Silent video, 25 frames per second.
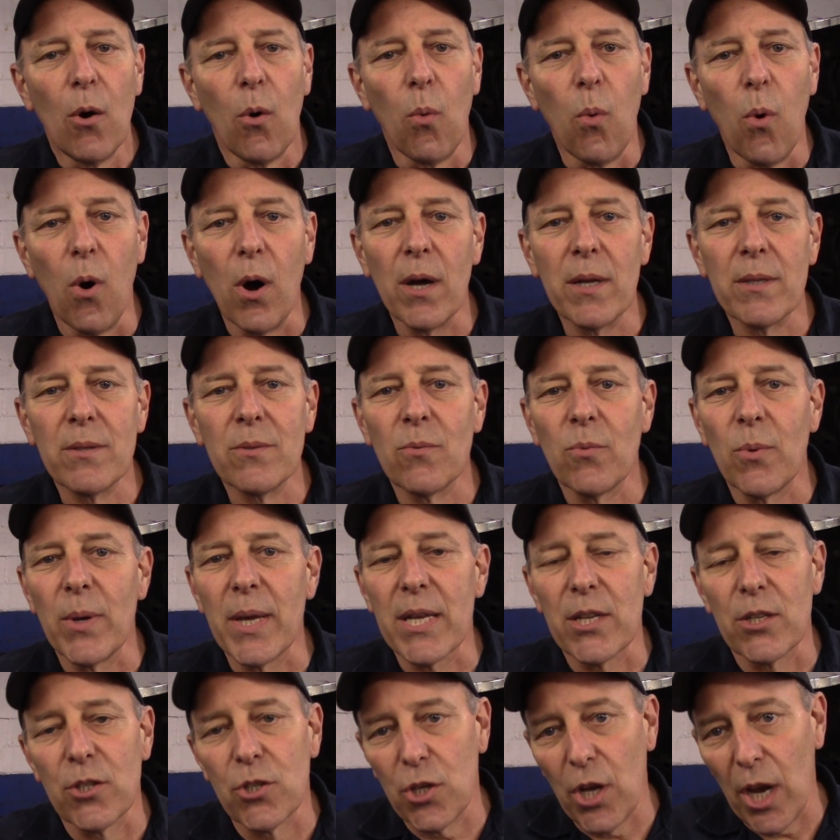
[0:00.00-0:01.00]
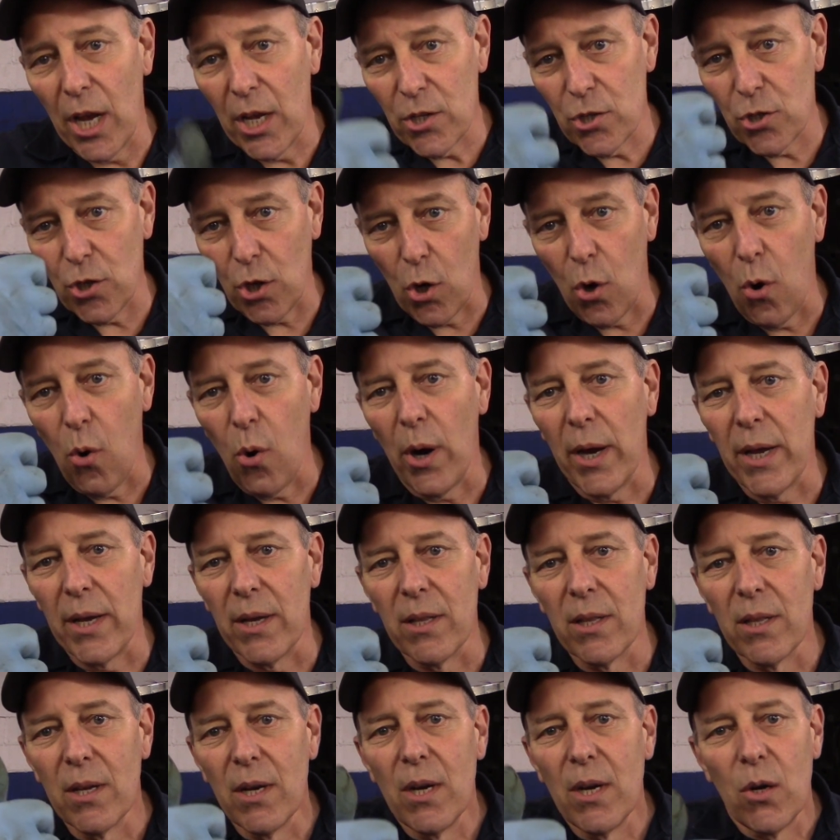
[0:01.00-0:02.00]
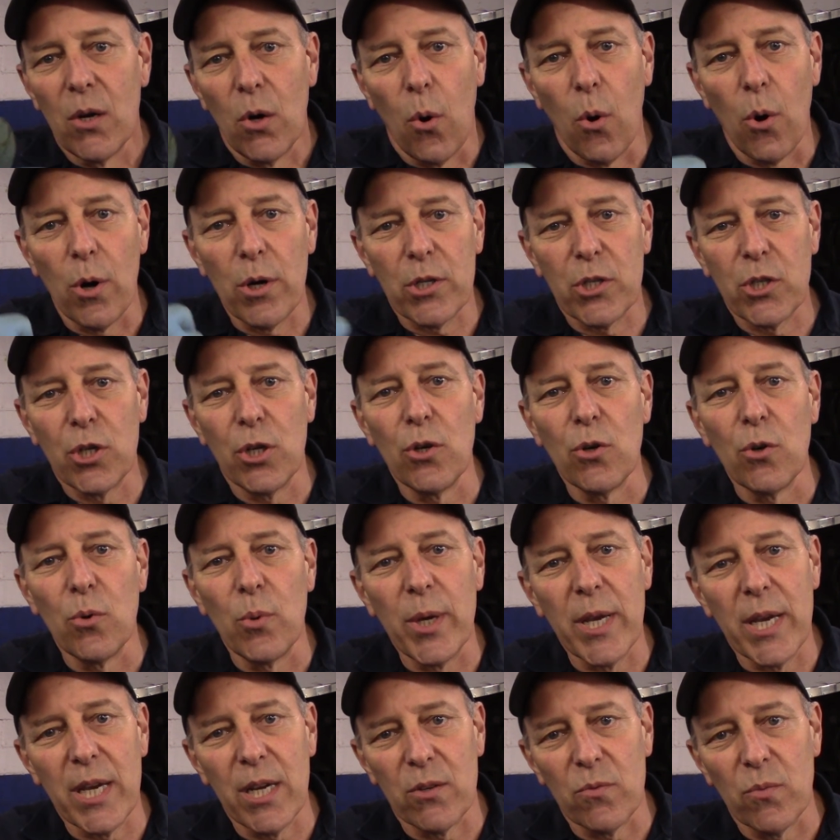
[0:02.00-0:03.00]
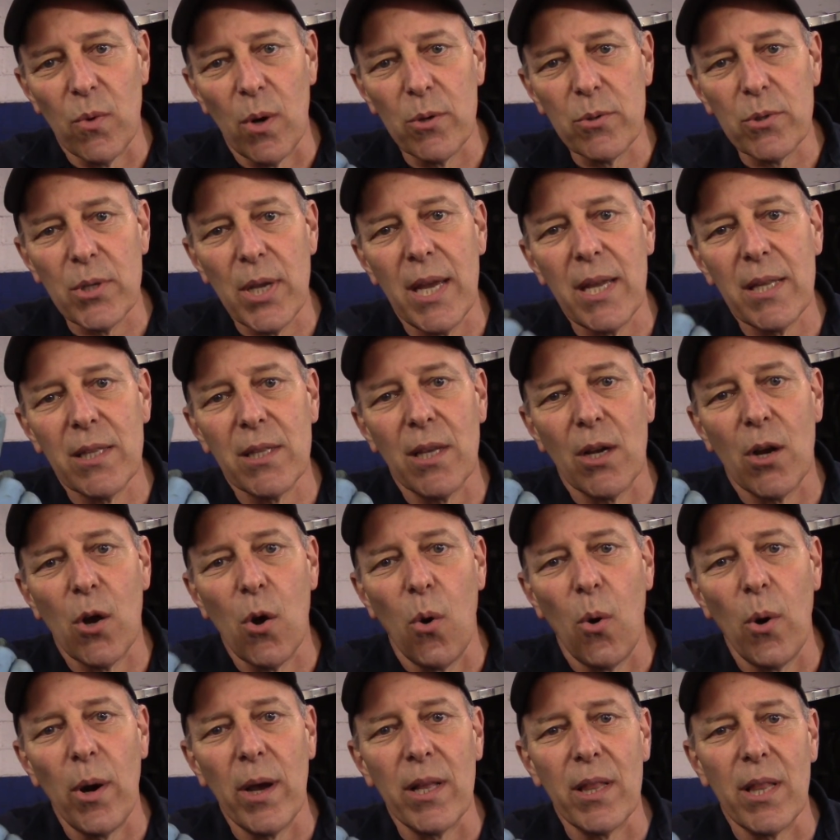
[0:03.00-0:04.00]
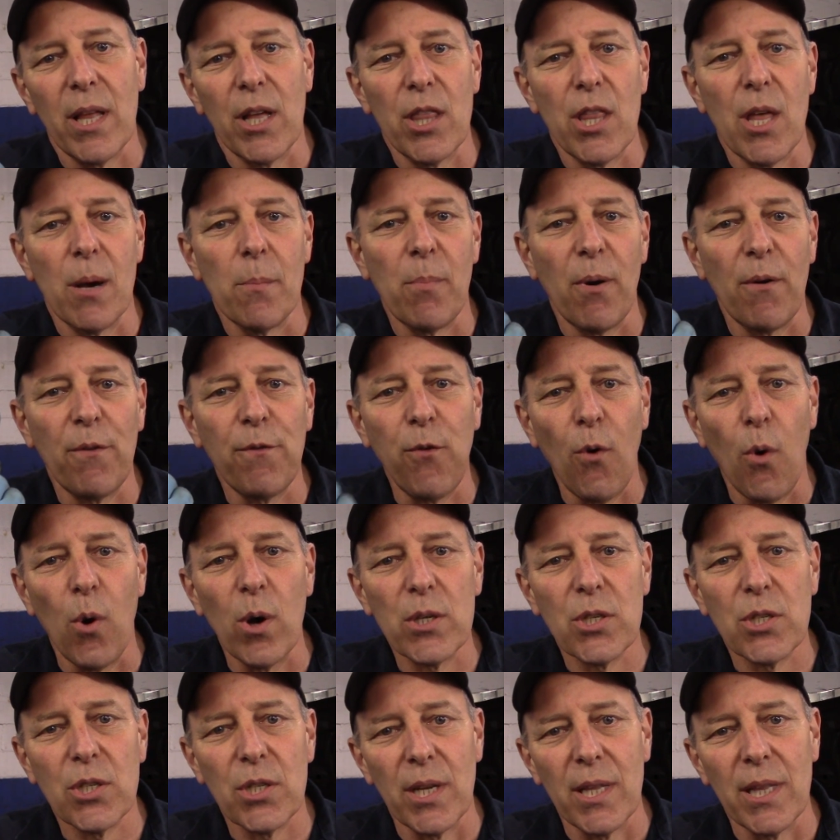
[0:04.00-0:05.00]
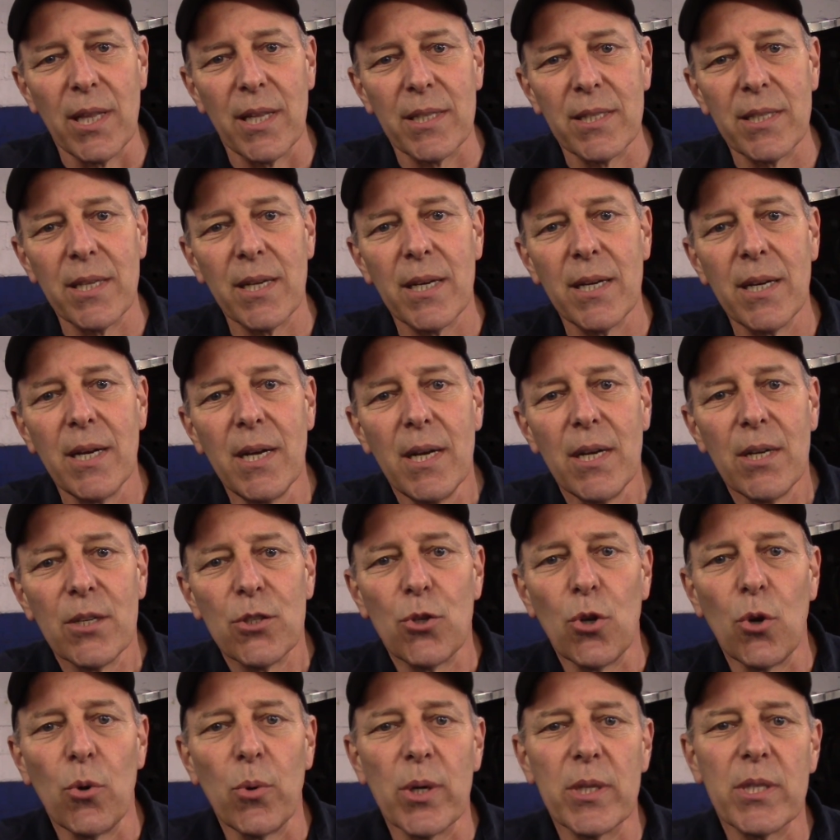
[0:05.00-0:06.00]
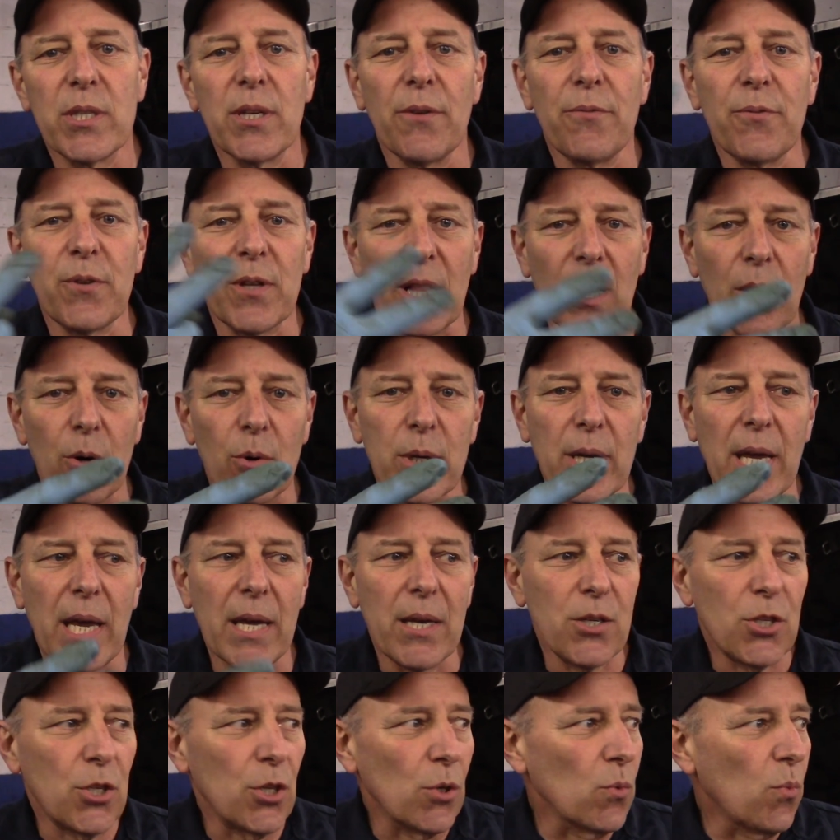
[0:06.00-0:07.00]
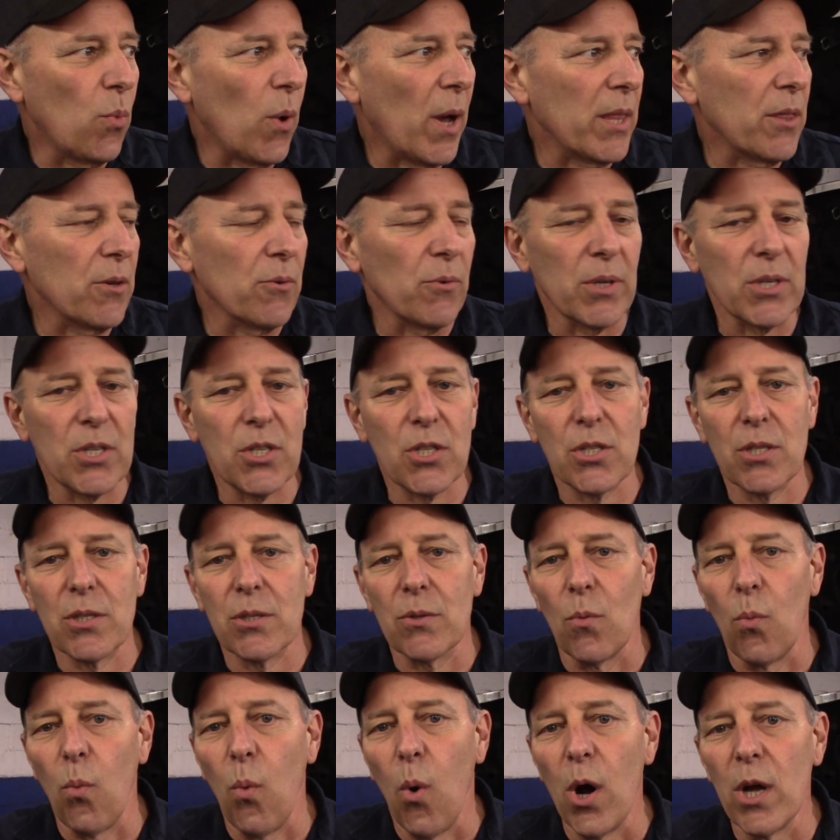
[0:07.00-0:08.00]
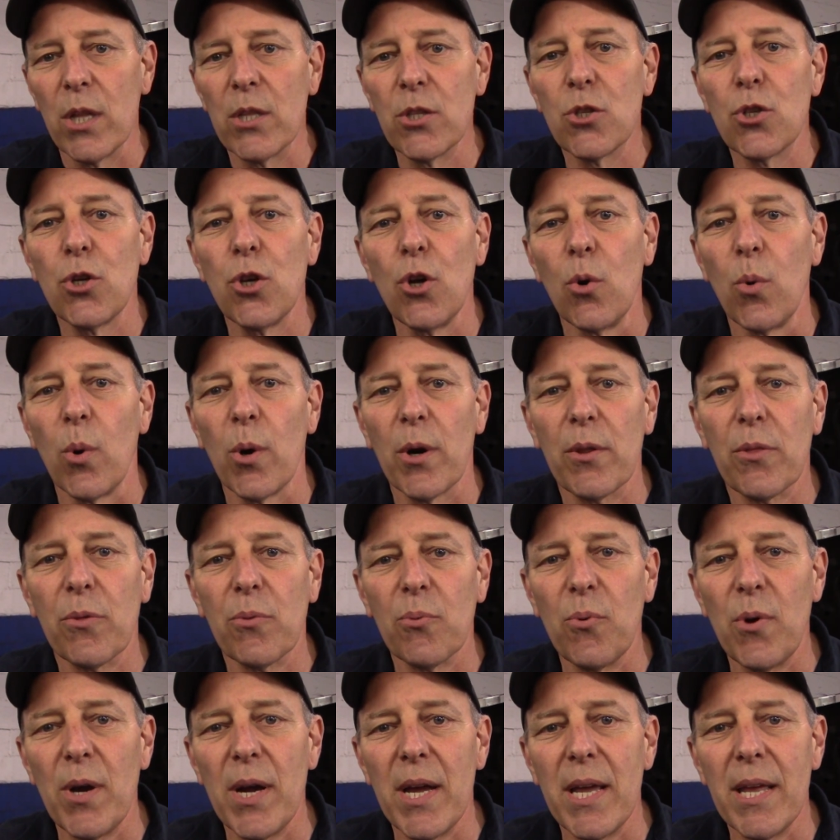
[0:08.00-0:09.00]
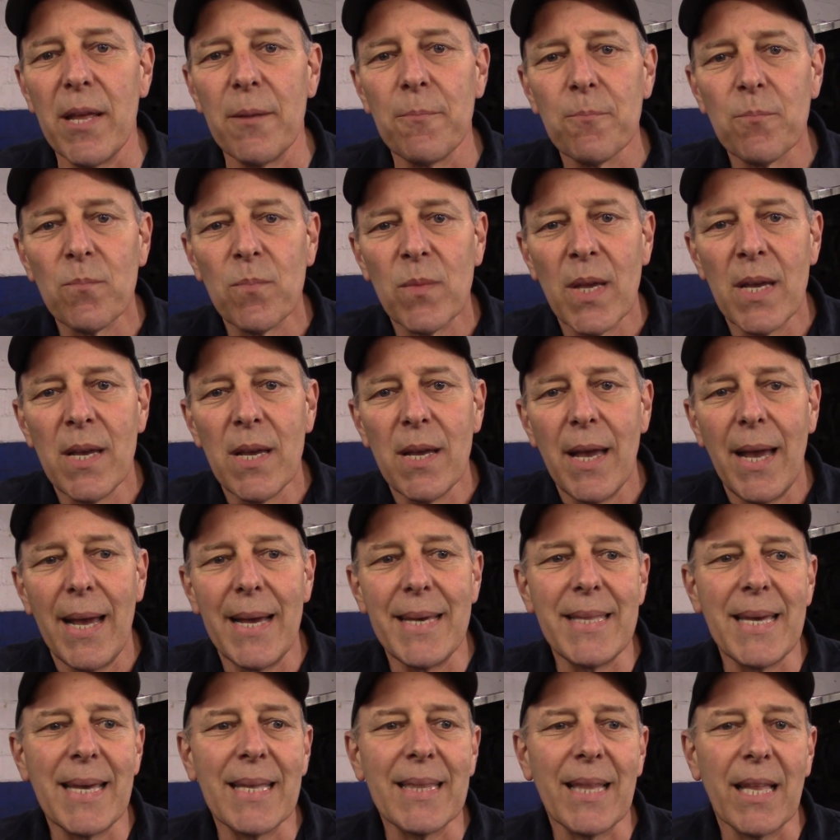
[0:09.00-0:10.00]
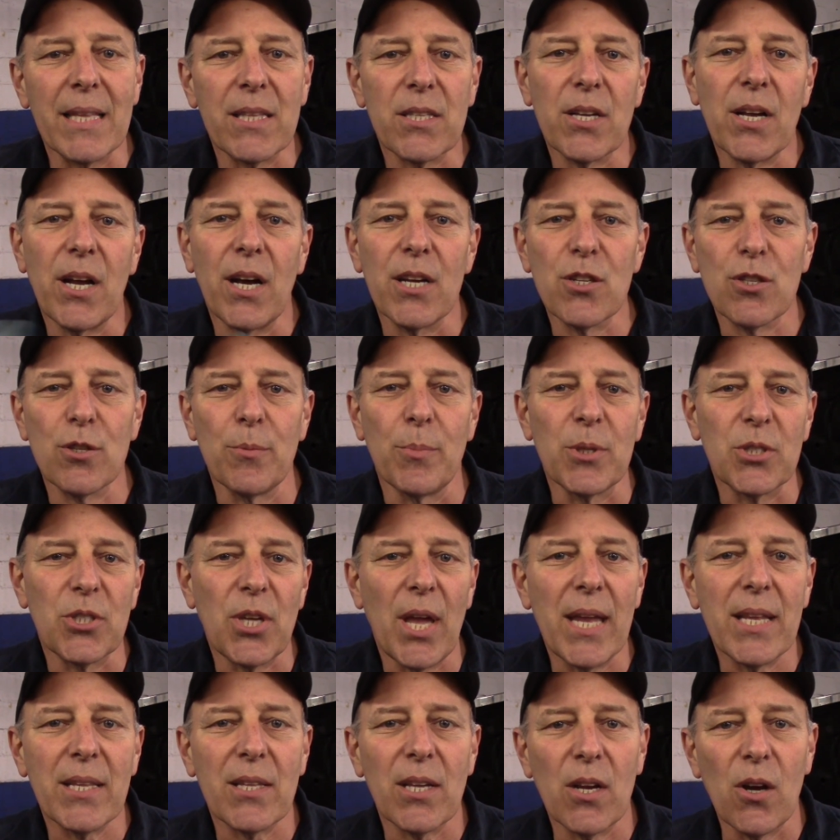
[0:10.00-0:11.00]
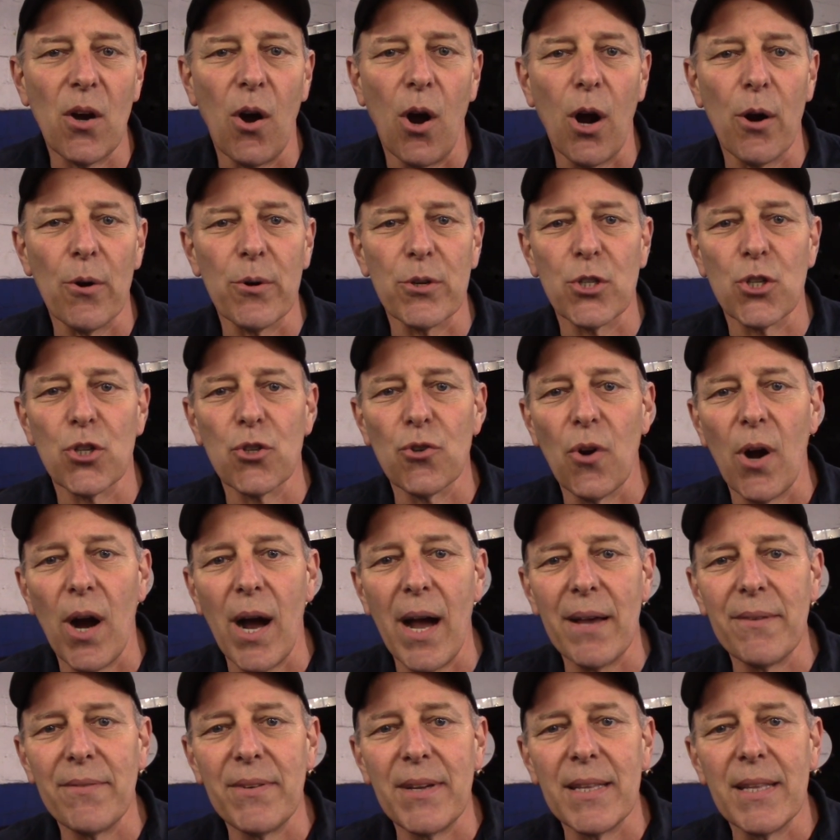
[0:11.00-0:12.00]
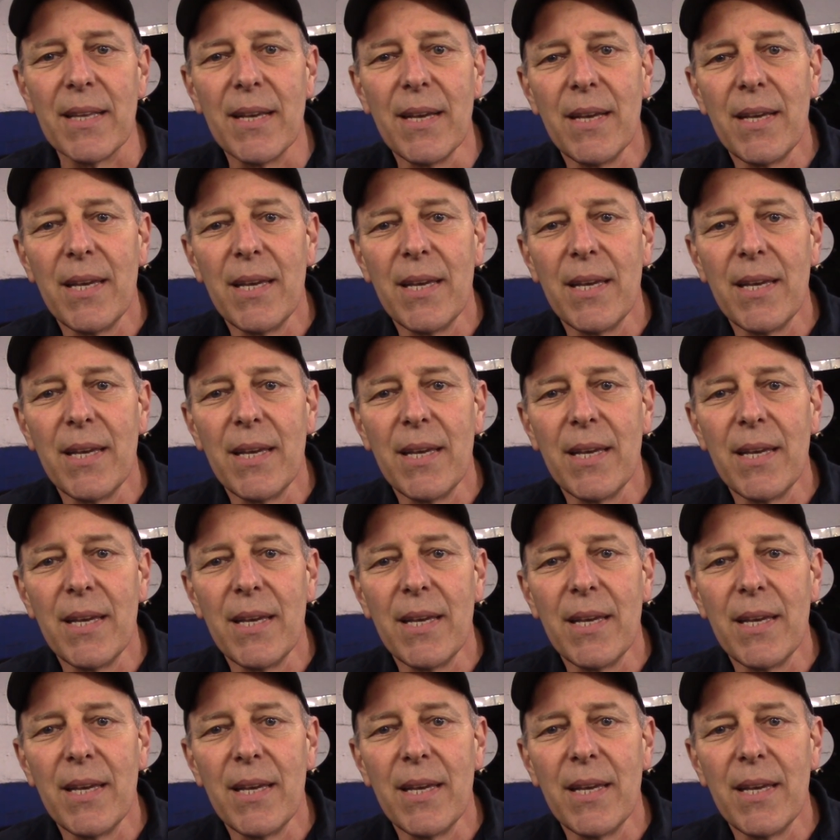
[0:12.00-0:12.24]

1, we can change the coil, or 2, we can rotate the coil on number 4 cylinder to a different location, whether it's 1, 2, or 3, and then let the customer take the car and drive it.